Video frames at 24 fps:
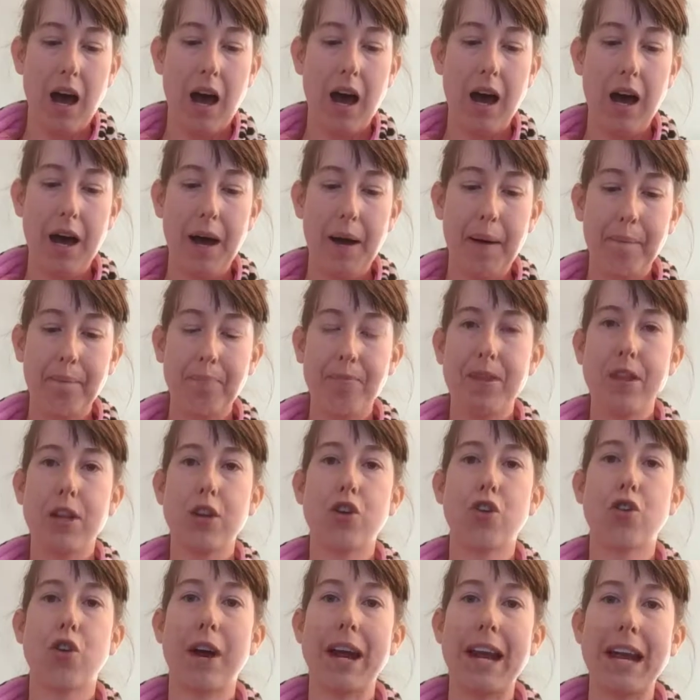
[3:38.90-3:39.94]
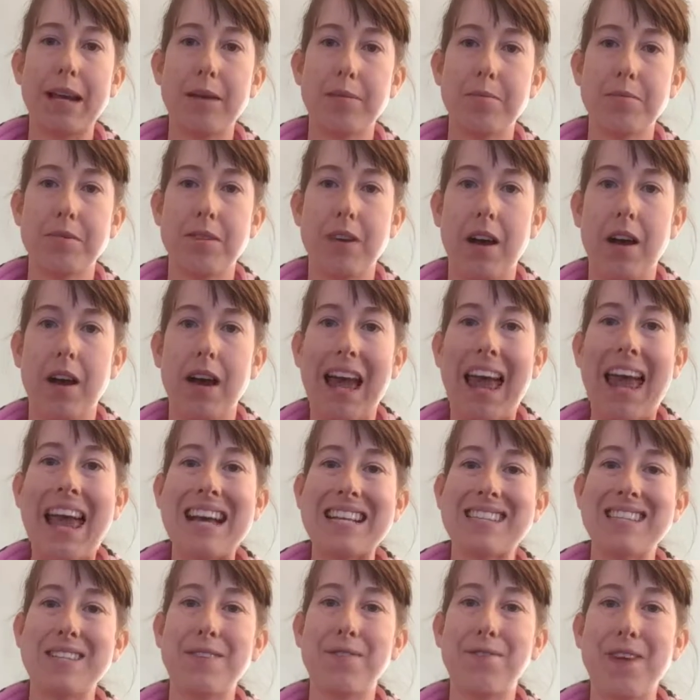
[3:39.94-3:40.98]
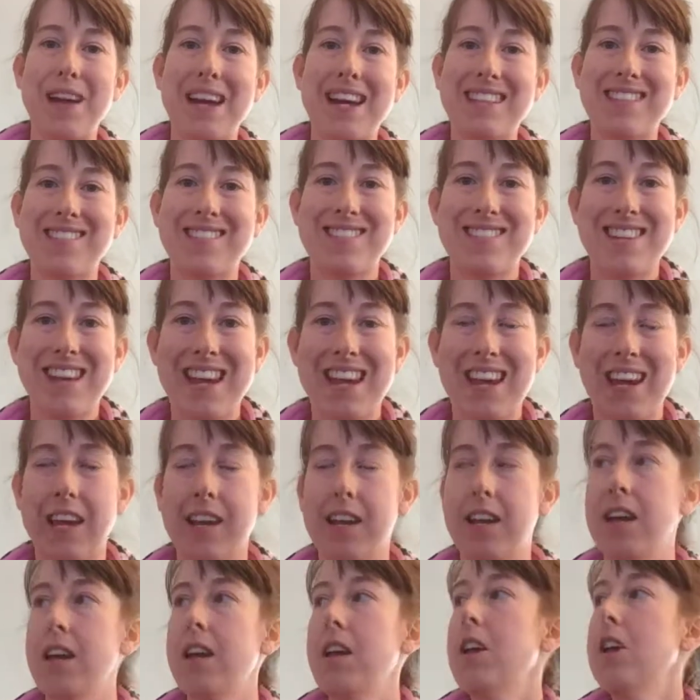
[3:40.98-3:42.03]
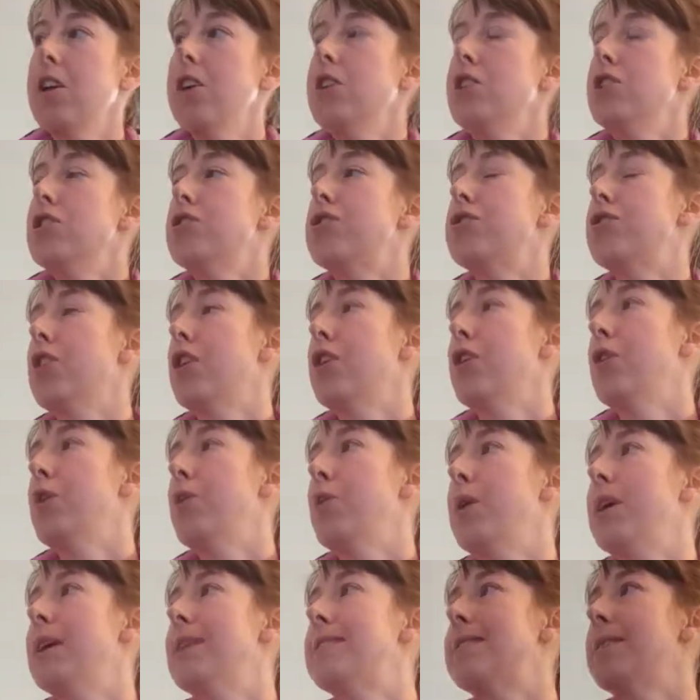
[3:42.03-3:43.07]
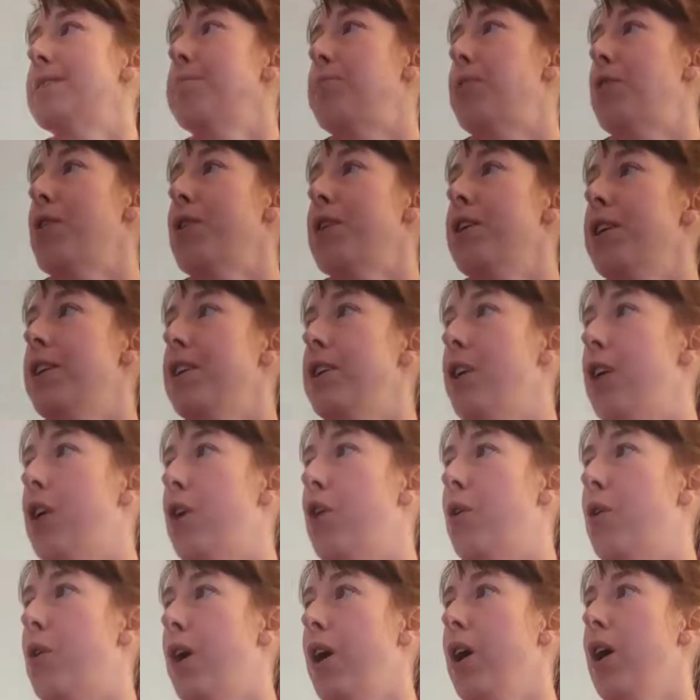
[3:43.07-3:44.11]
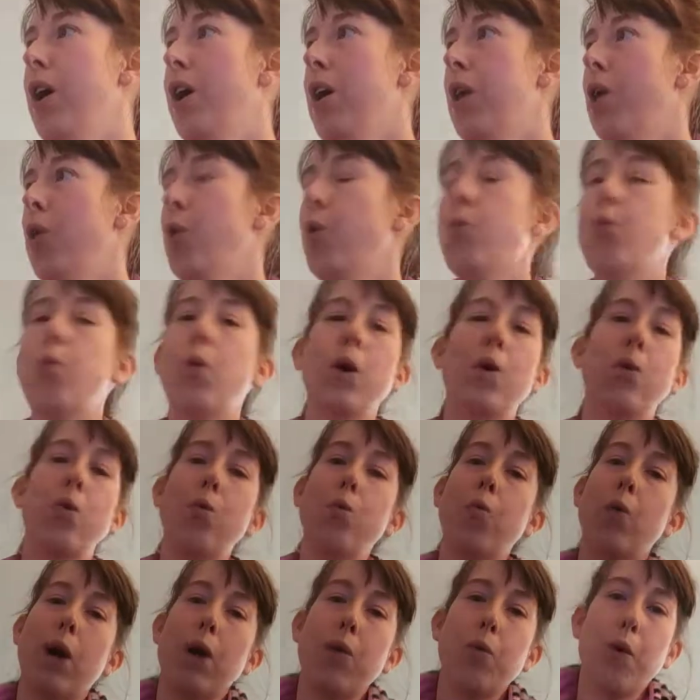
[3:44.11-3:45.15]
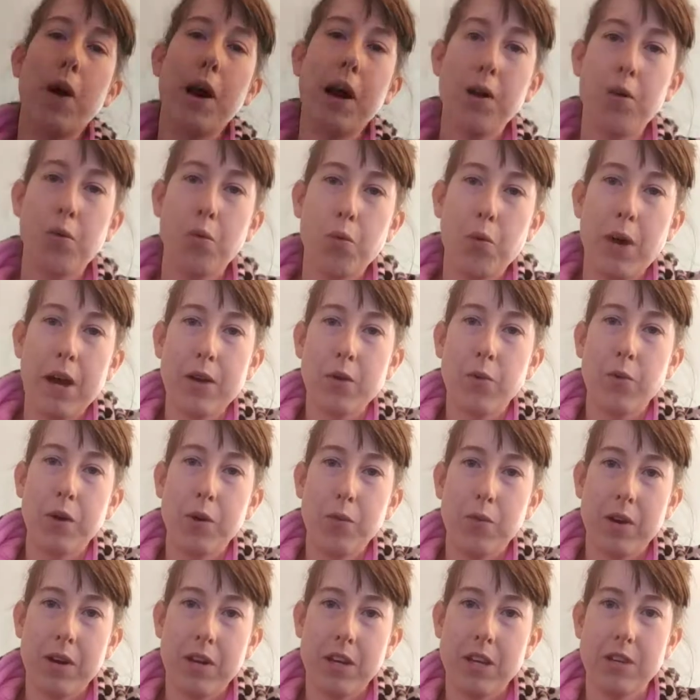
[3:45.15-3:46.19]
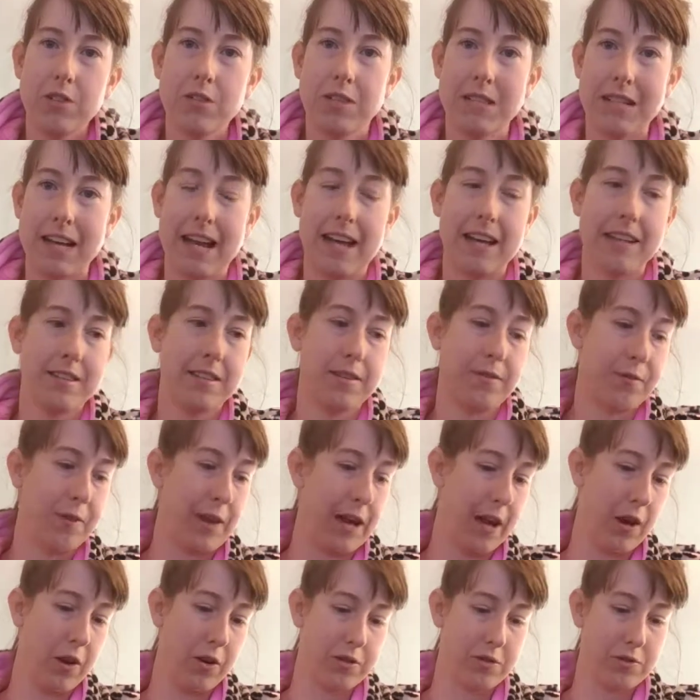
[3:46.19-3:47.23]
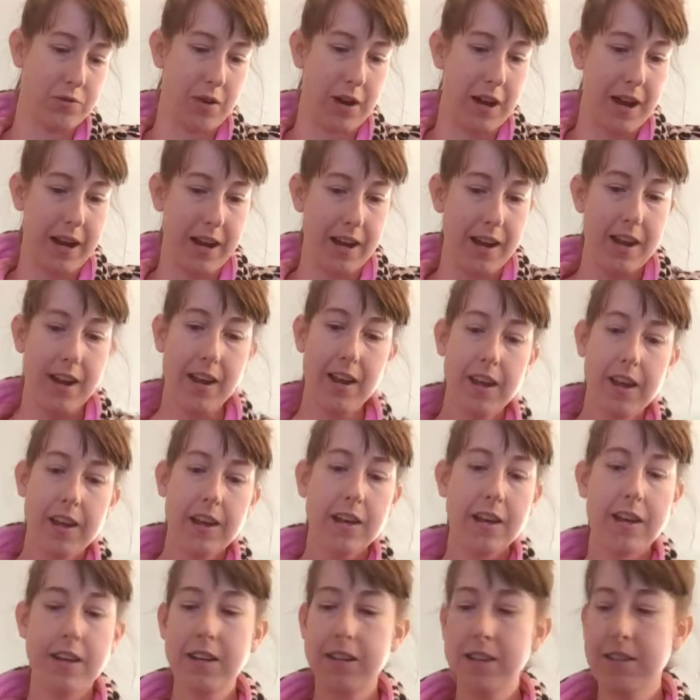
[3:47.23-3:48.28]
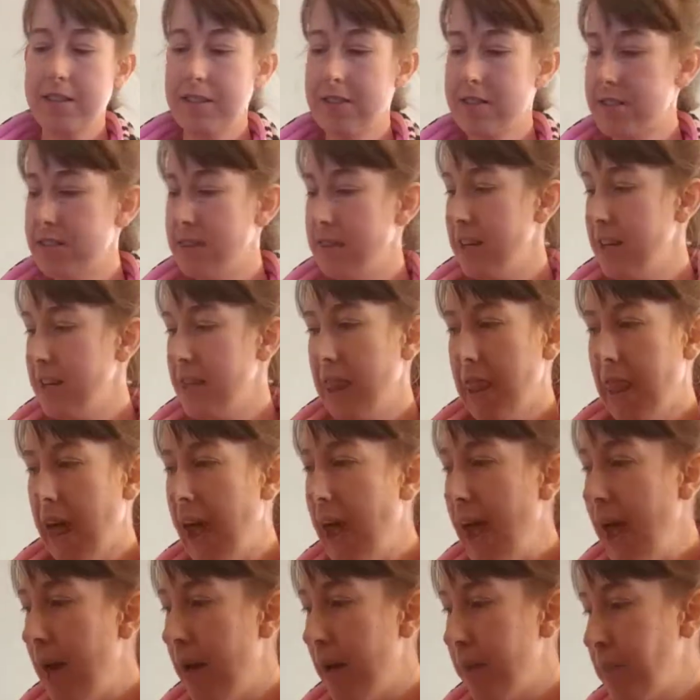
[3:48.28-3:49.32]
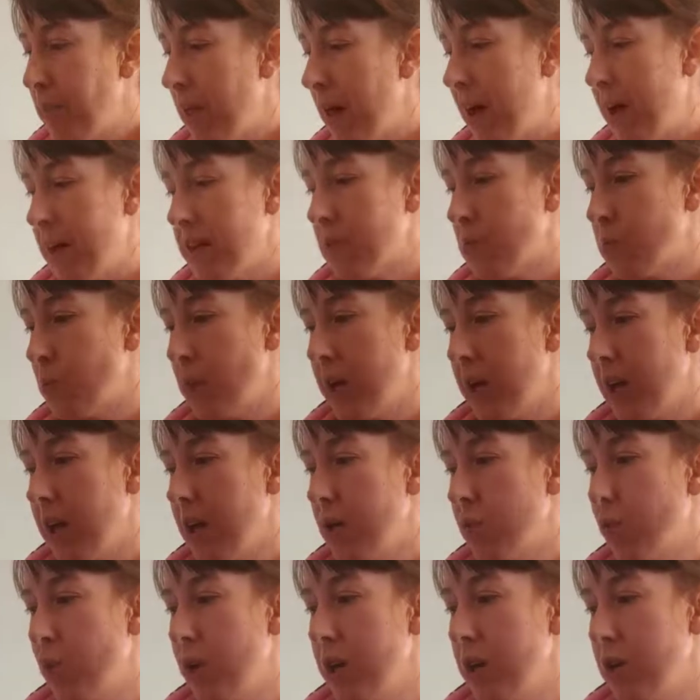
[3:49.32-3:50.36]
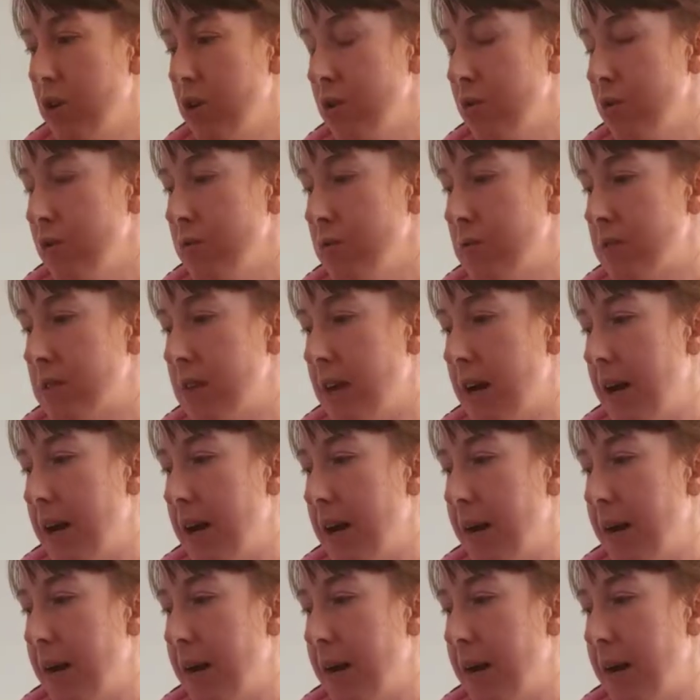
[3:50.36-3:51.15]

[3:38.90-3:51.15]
Acidfast stain. So it's important to note why do we want to use an Acidfast, right? Because in lab last week we used